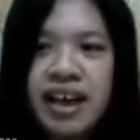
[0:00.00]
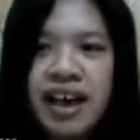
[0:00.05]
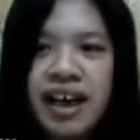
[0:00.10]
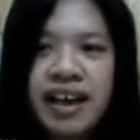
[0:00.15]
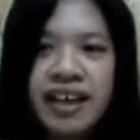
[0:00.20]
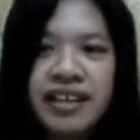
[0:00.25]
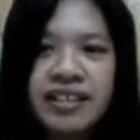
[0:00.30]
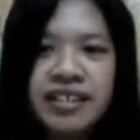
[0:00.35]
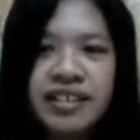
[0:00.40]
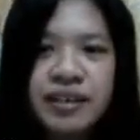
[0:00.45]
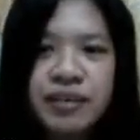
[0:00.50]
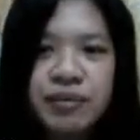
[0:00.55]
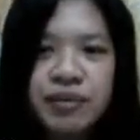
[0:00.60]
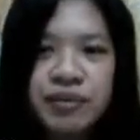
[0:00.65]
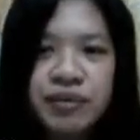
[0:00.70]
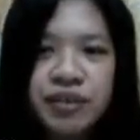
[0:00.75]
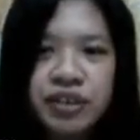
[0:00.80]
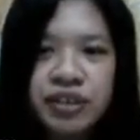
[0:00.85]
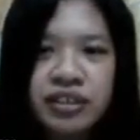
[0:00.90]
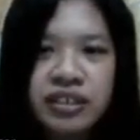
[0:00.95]
as they
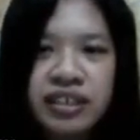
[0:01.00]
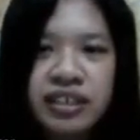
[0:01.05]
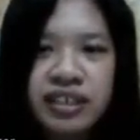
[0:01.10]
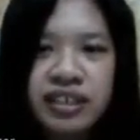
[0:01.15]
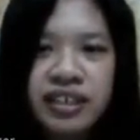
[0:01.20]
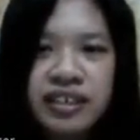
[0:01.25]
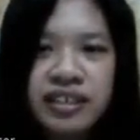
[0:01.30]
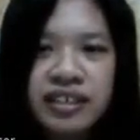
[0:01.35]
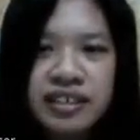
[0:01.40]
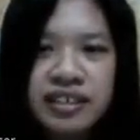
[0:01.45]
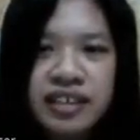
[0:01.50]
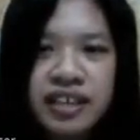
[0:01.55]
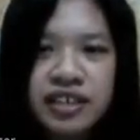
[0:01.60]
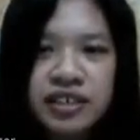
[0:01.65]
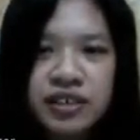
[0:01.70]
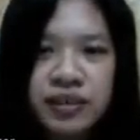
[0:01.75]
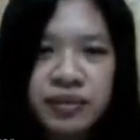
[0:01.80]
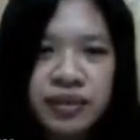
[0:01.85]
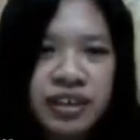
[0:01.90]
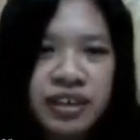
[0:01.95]
move on to the next
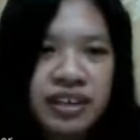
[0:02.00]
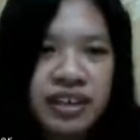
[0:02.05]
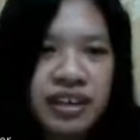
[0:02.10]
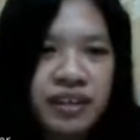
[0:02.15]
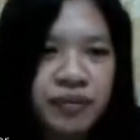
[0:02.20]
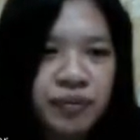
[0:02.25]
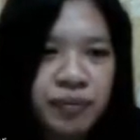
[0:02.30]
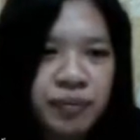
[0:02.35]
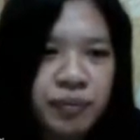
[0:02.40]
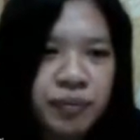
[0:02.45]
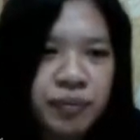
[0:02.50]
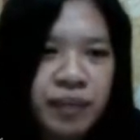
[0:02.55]
stage of their life.